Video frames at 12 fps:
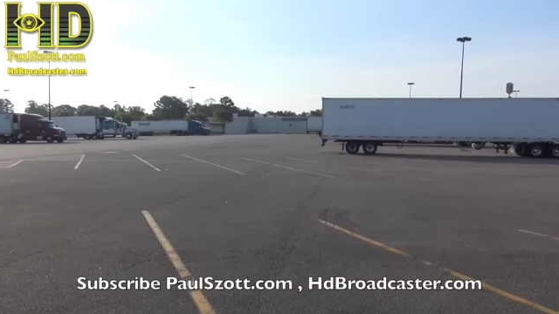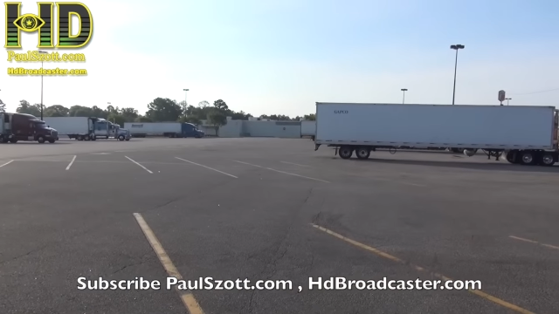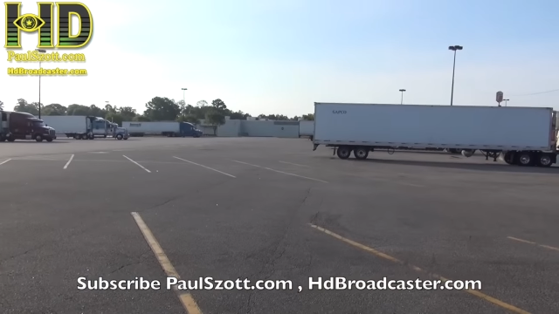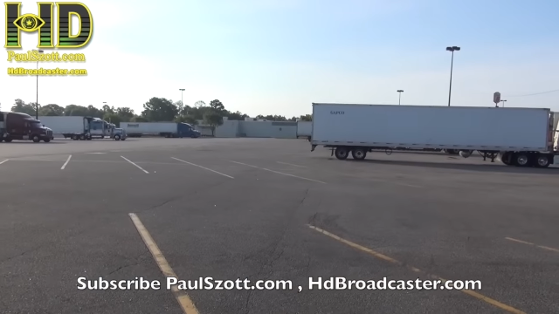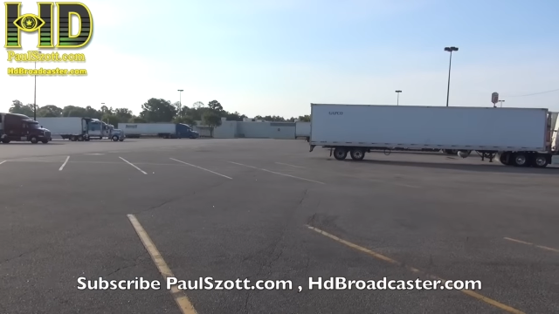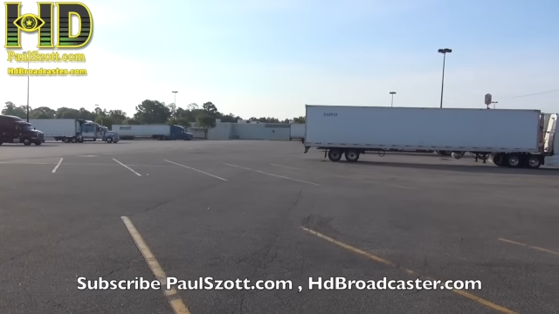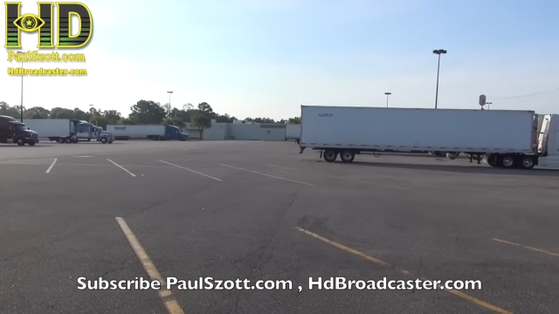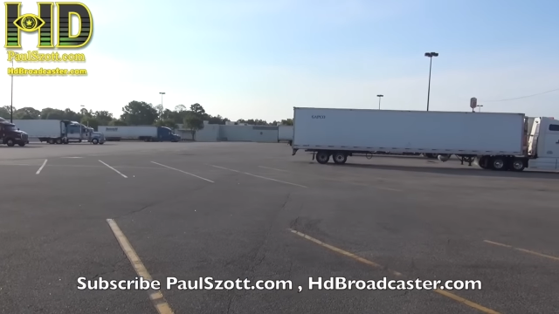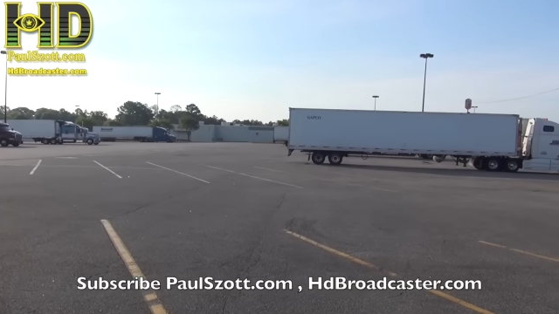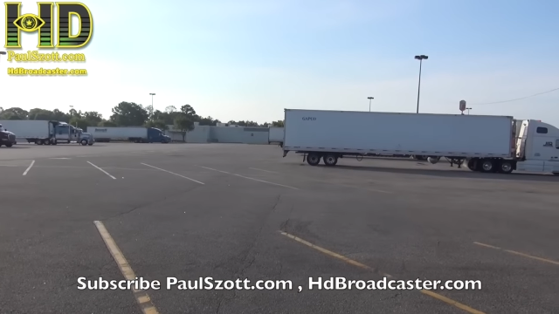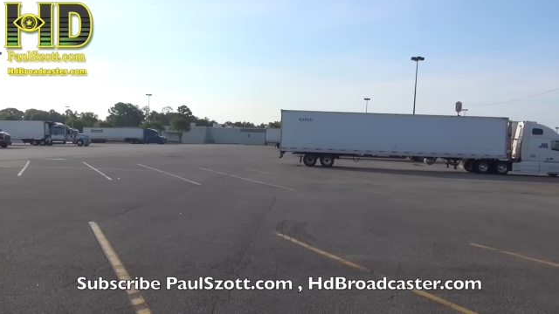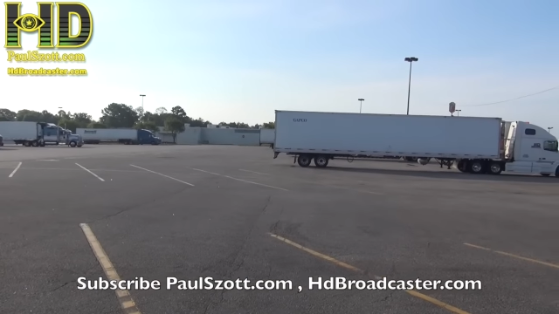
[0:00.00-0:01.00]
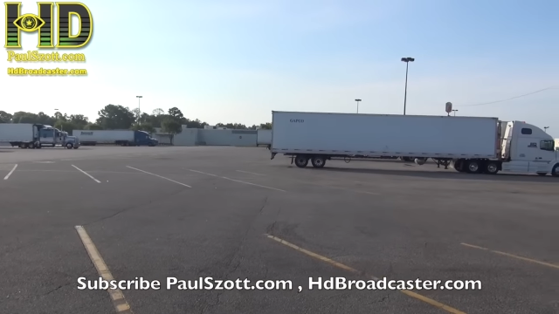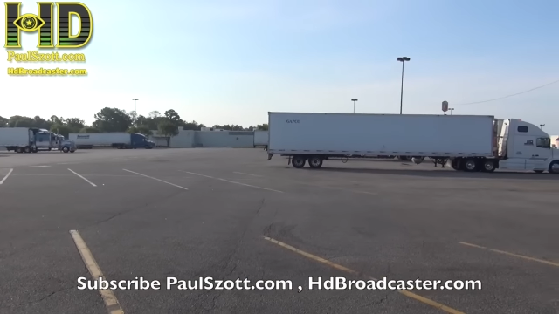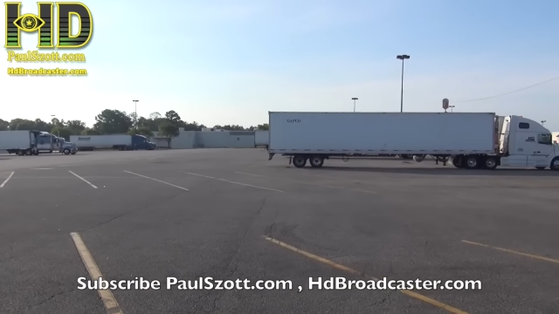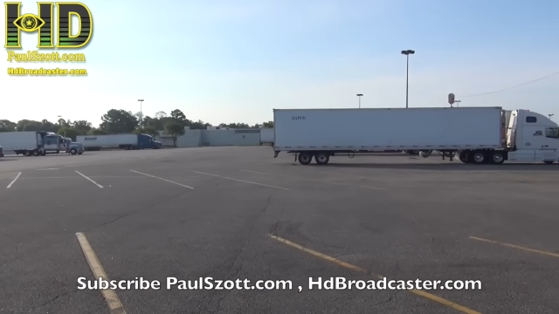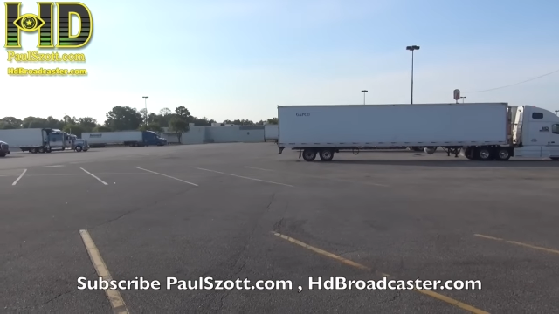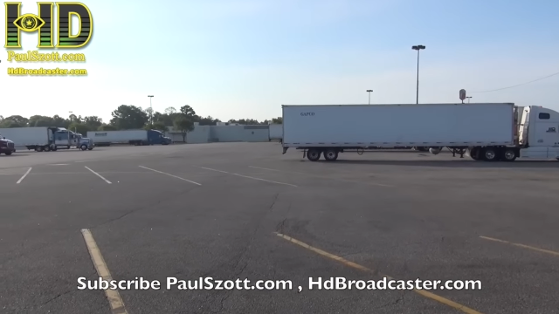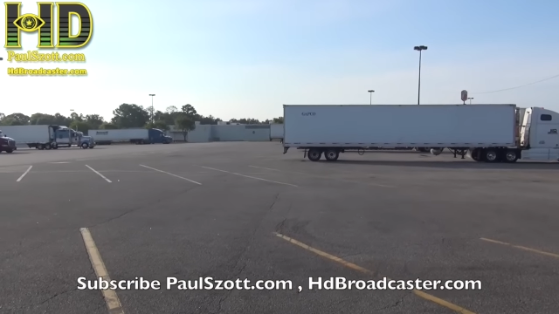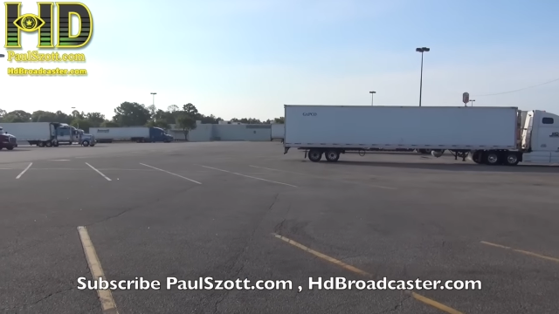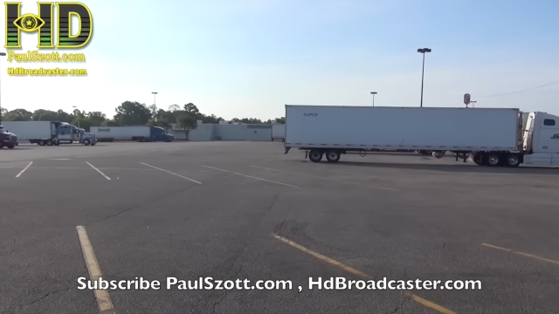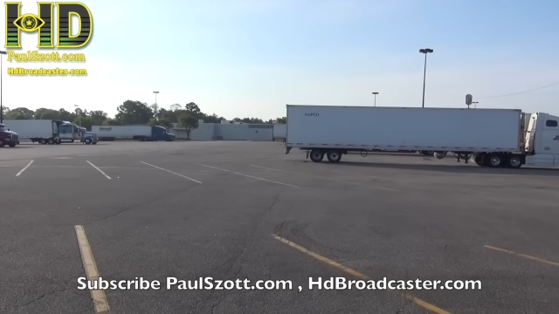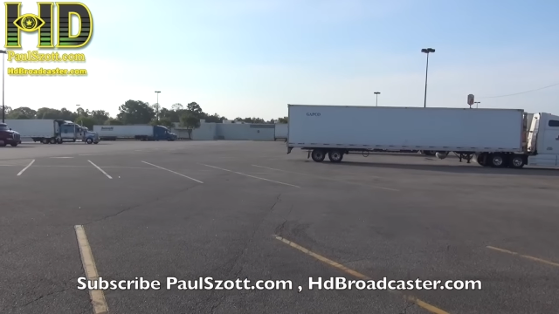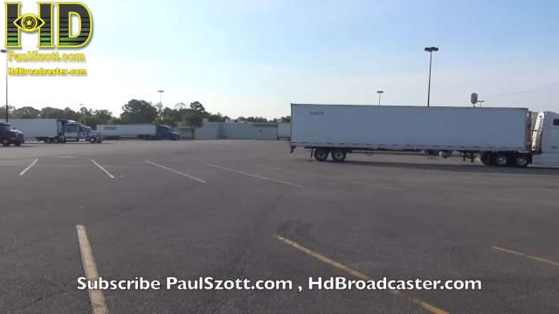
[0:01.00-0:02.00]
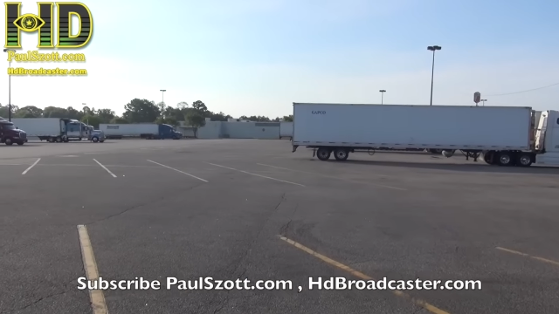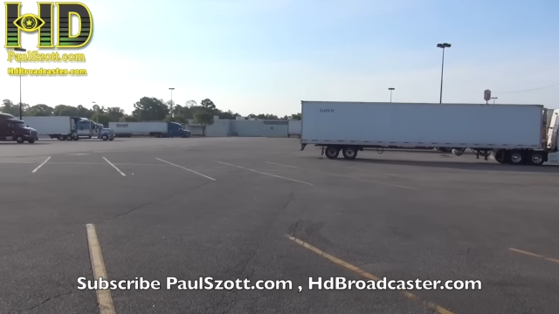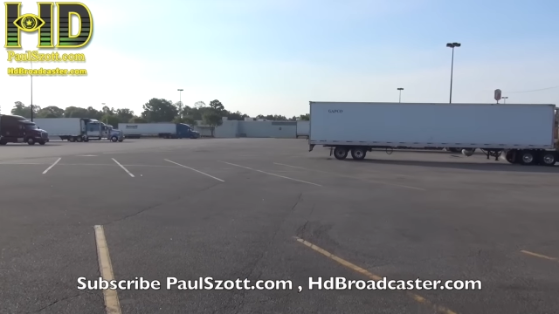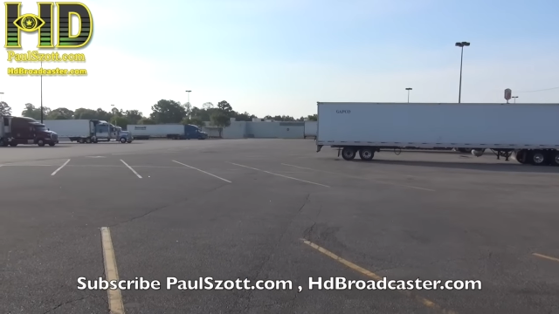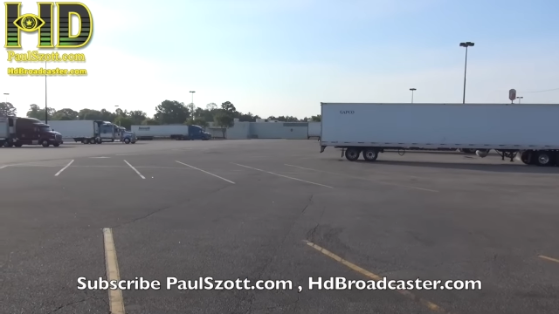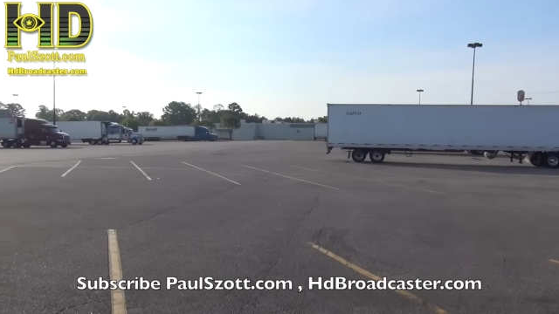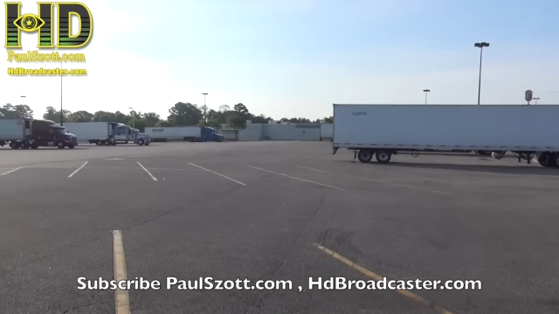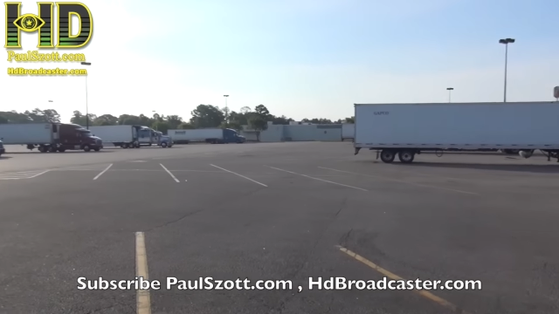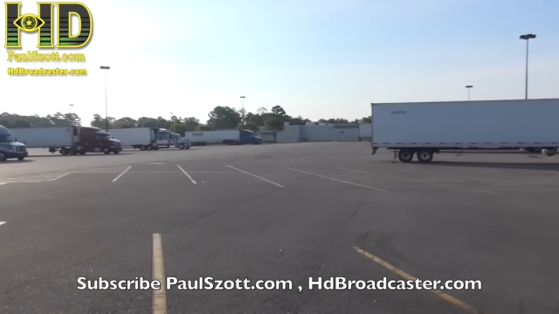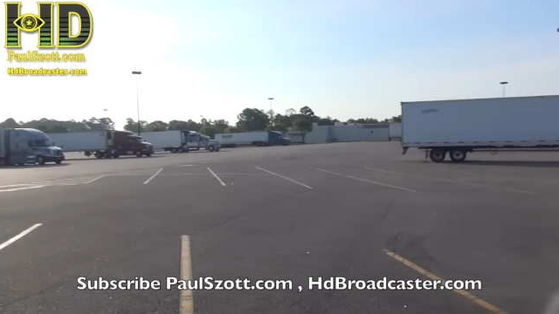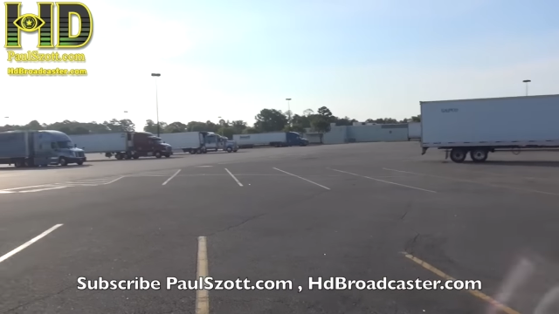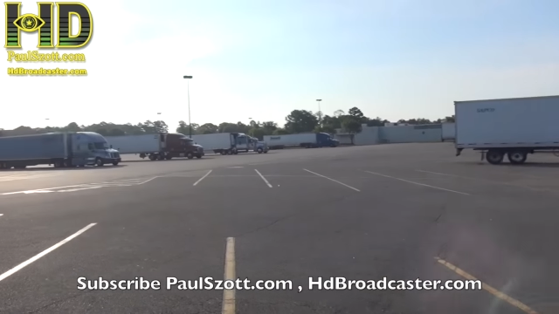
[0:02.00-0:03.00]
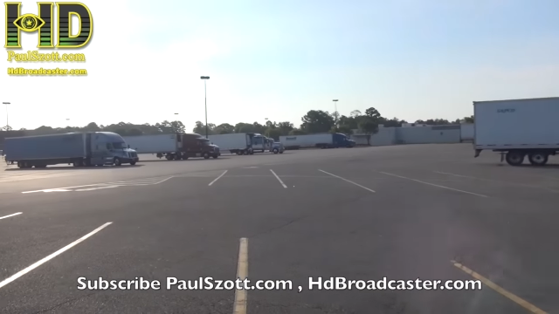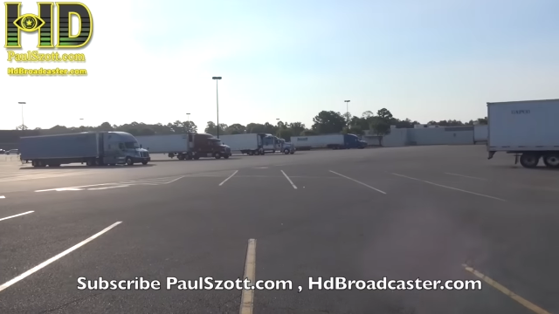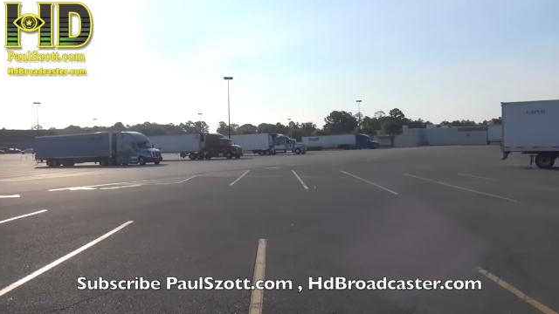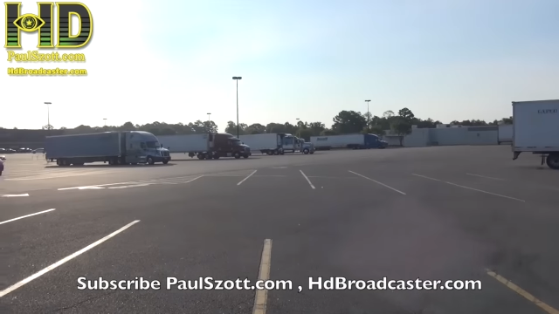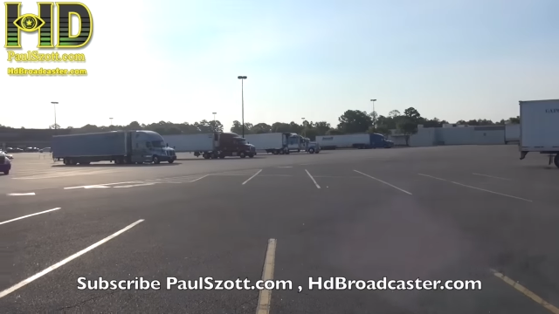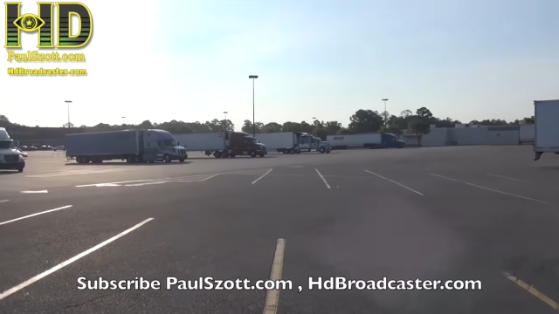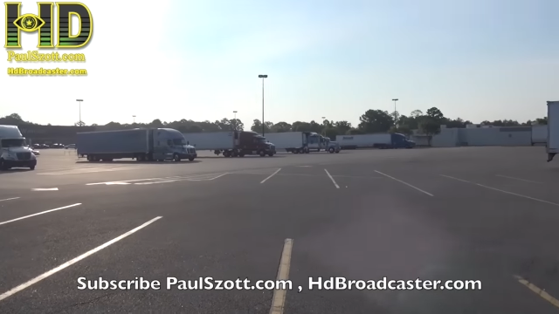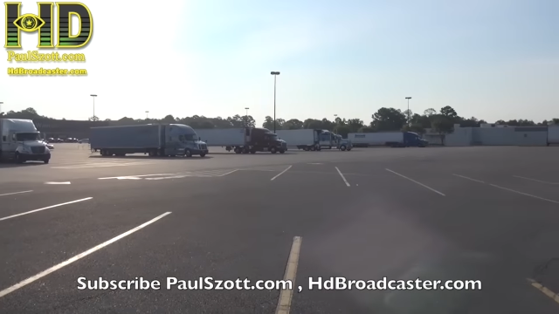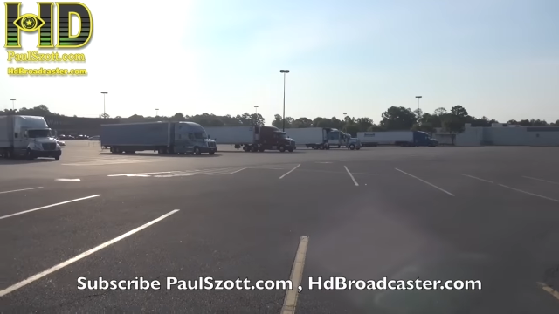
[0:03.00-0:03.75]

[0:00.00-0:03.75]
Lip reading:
[unreadable: no face in view]